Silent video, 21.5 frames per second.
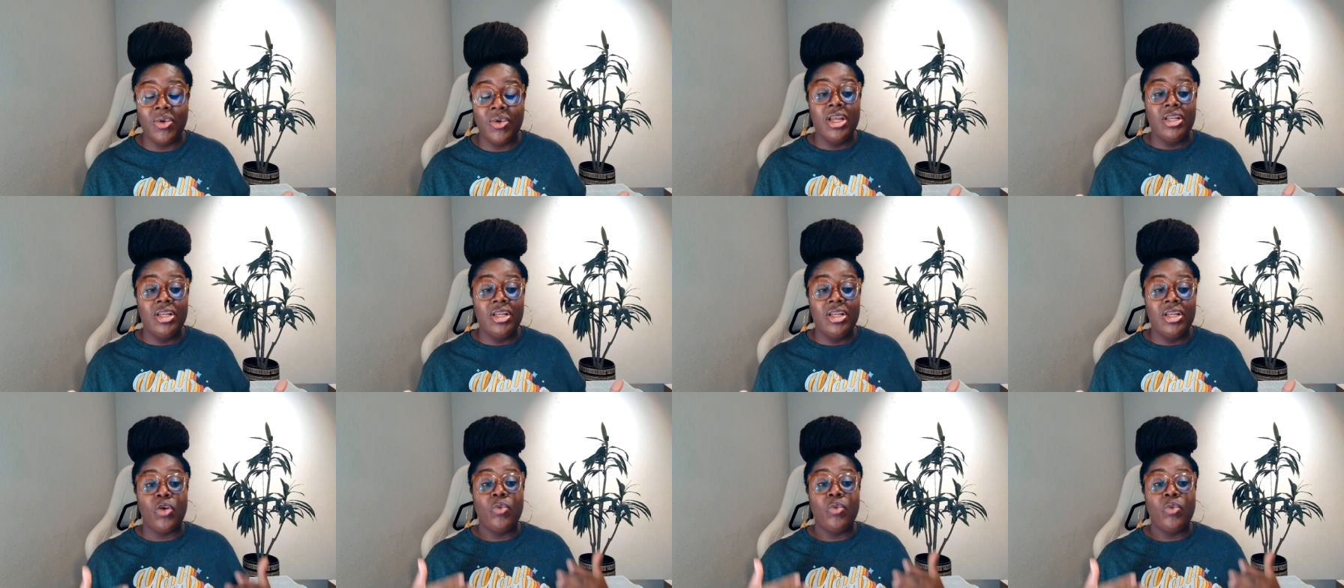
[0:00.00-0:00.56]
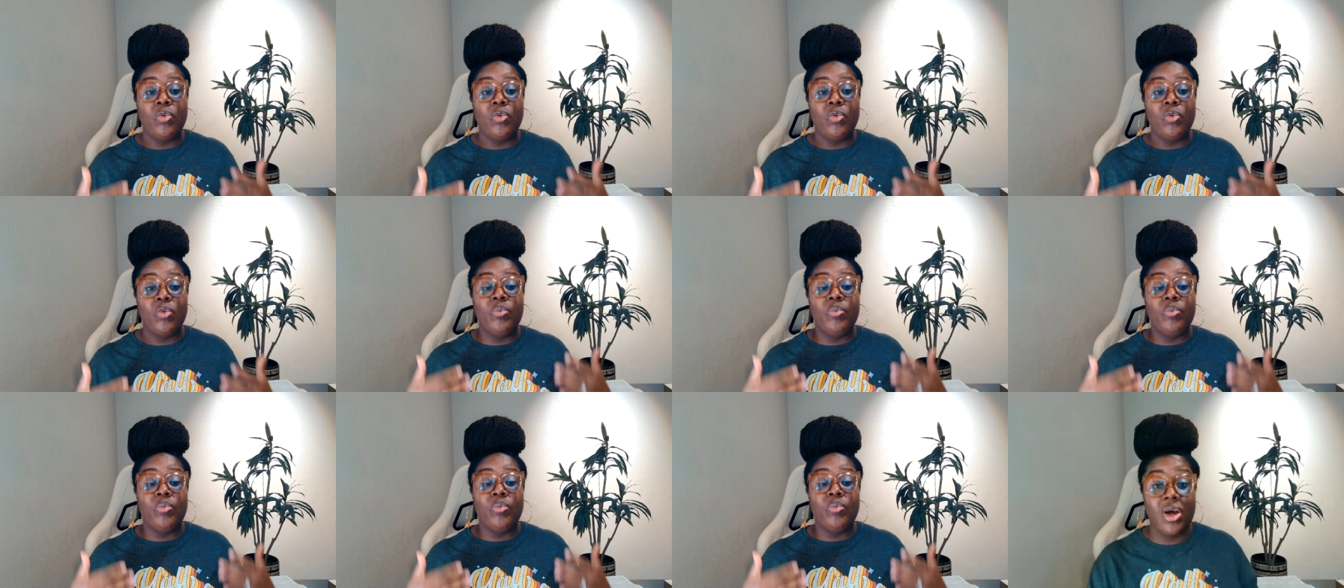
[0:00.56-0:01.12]
So be
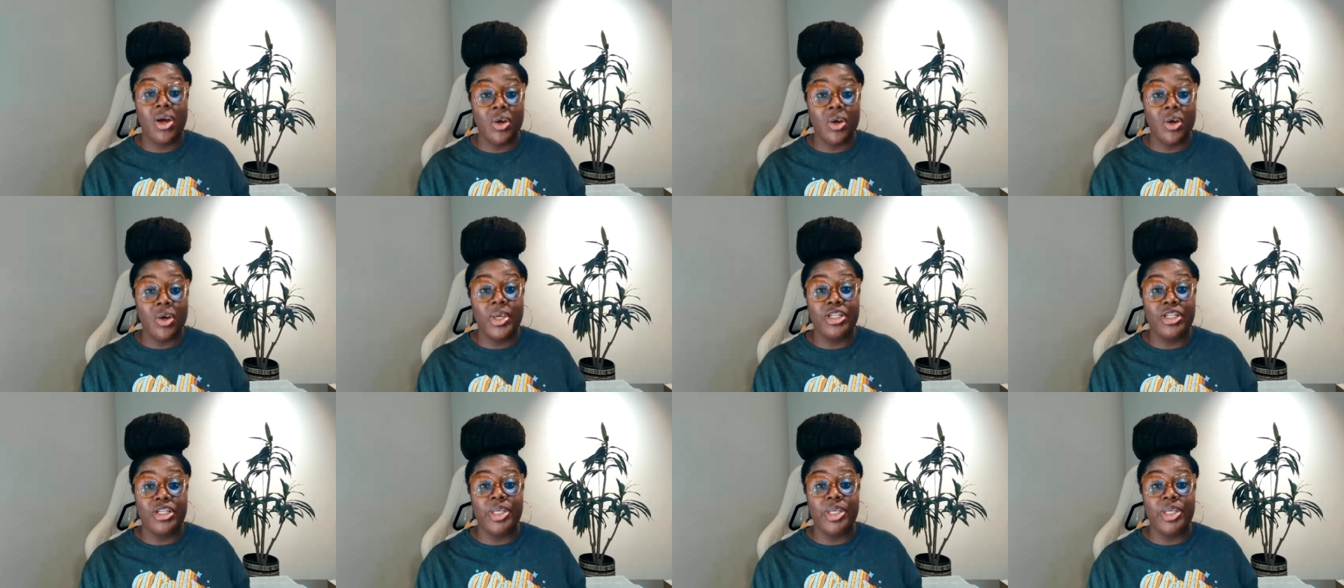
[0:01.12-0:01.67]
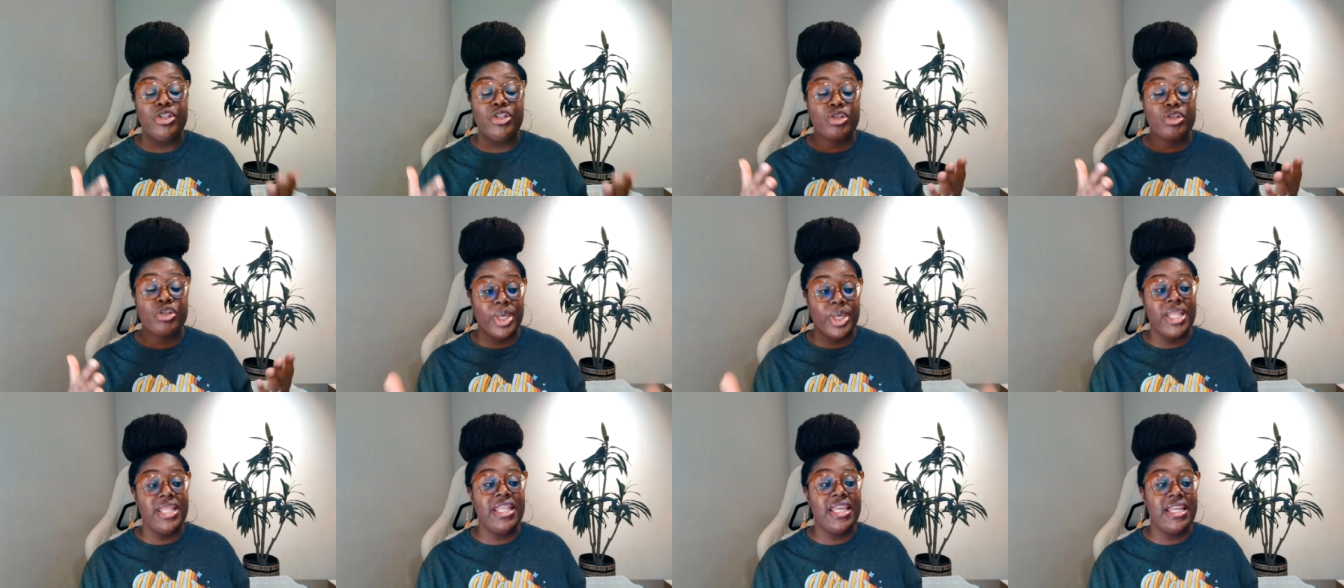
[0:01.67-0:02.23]
encouraged, be
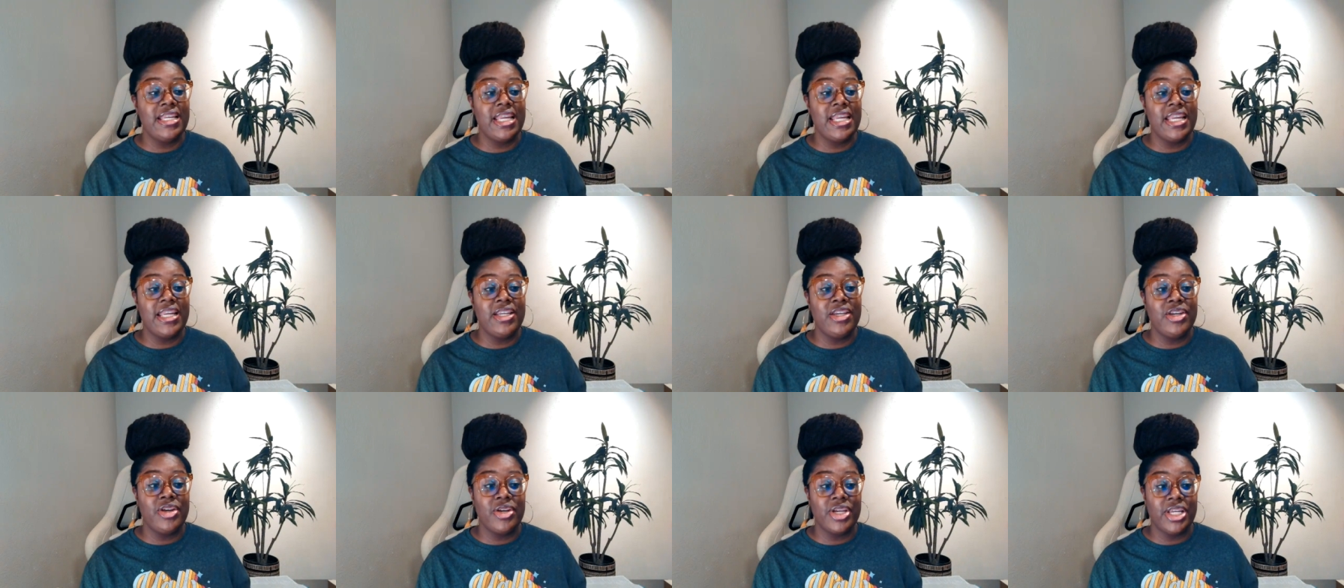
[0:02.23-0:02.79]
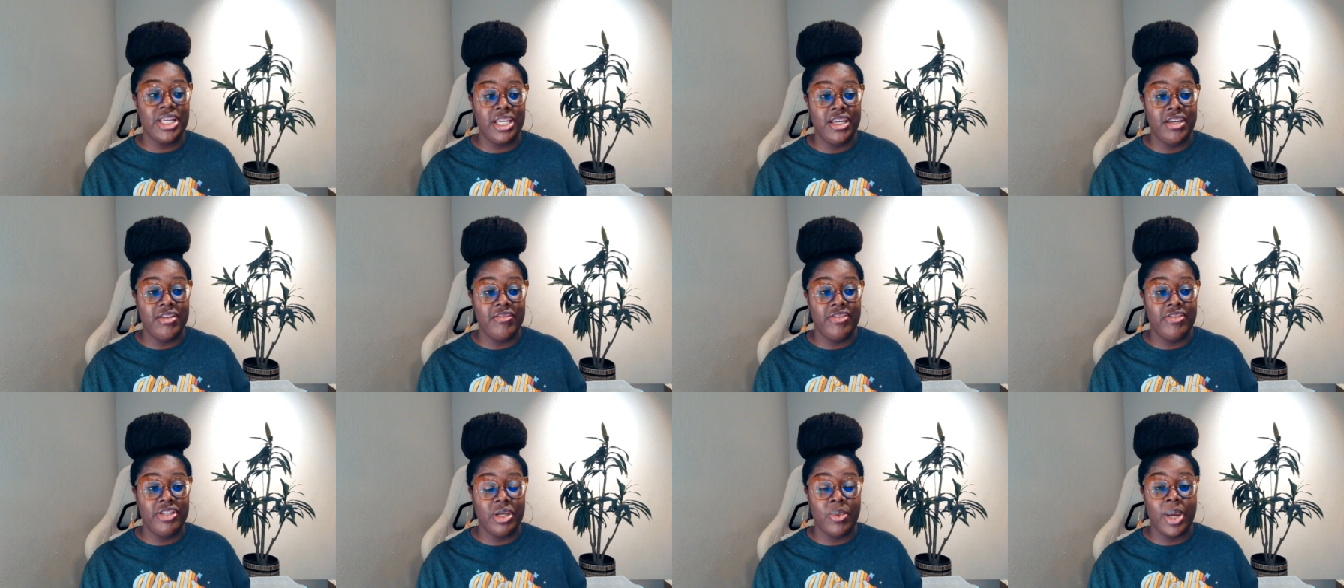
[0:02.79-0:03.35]
strengthened in your
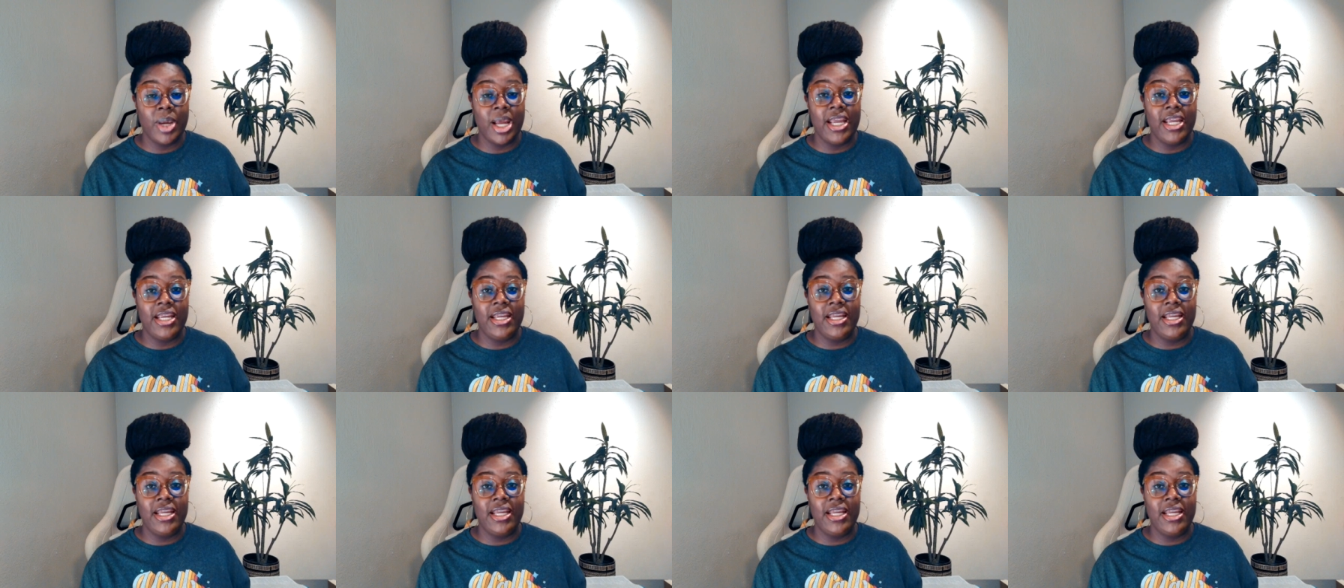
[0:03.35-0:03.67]
gift, all right?